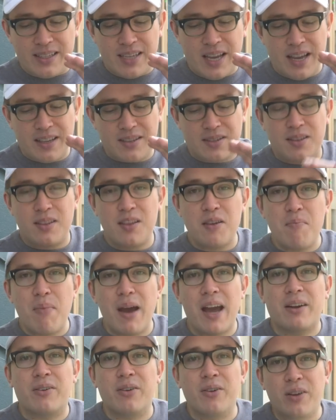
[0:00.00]
test the
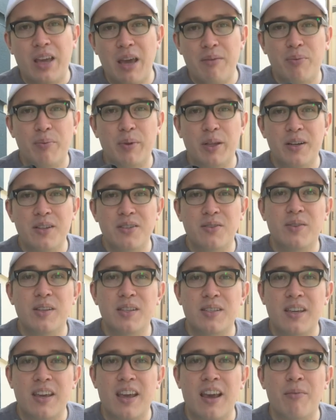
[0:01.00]
macro capabilities of
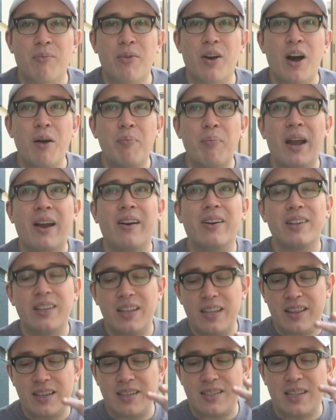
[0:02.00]
this camera.
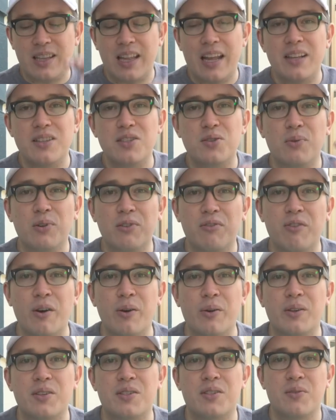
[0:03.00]
Apparently this lens will
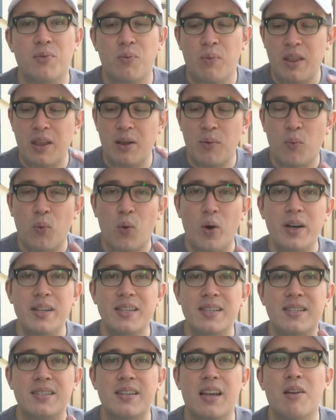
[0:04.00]
focus within
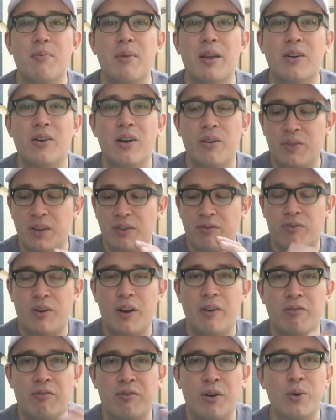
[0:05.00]
1 centimeter of the
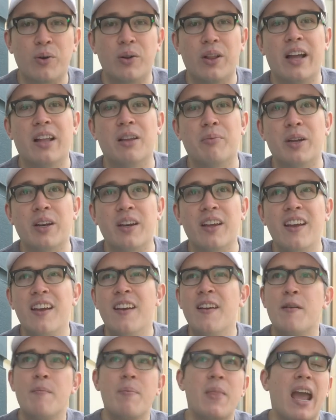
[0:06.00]
front focal element.
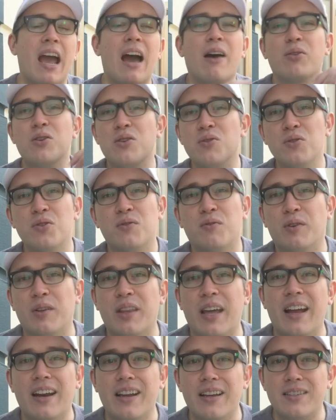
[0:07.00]
How useful
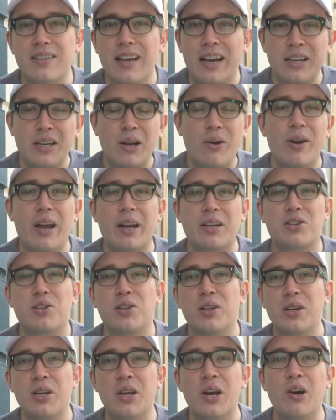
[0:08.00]
that is, I don't
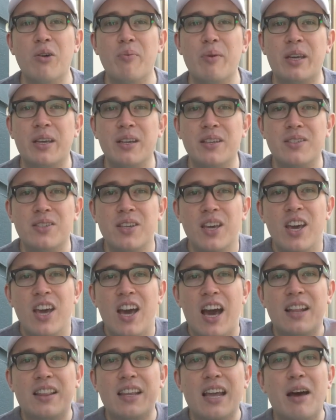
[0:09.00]
actually know, because
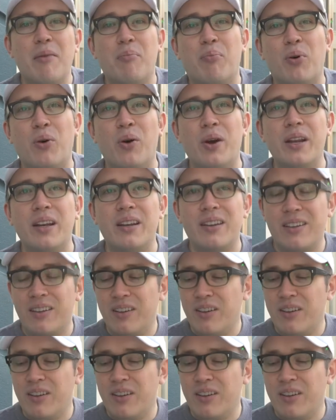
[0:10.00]
at that point,